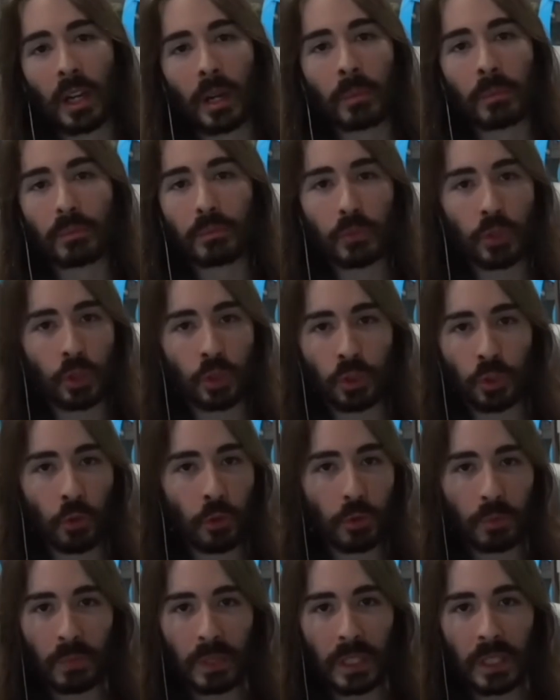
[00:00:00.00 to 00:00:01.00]
come
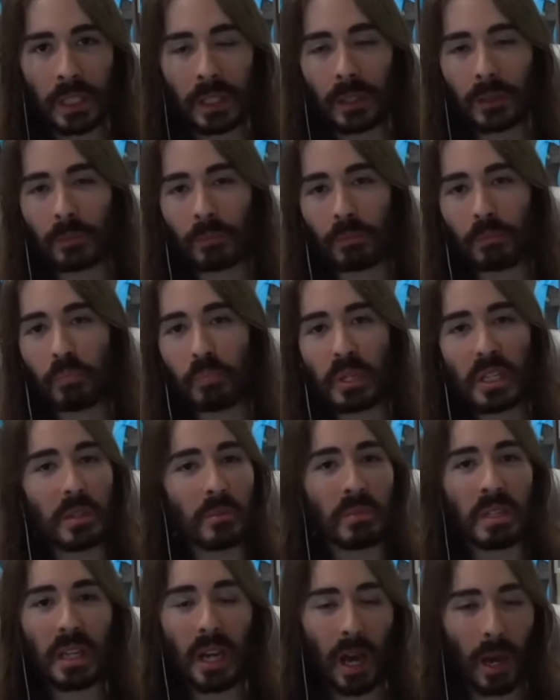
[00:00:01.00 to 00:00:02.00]
shoot me,
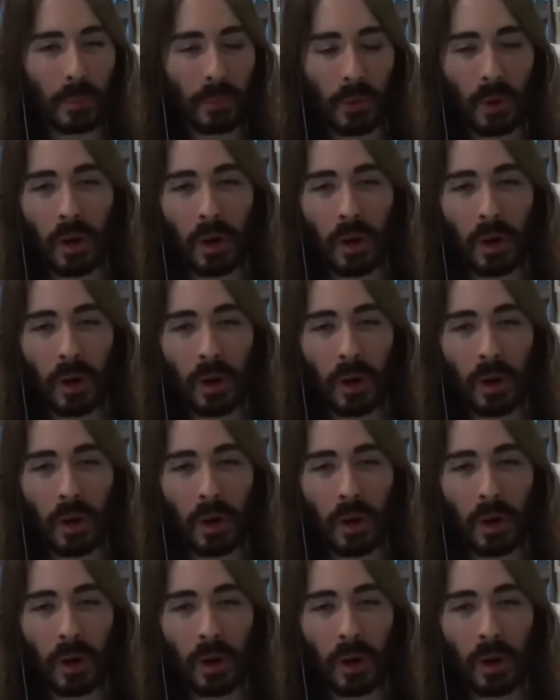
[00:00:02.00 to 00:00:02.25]
beat me up,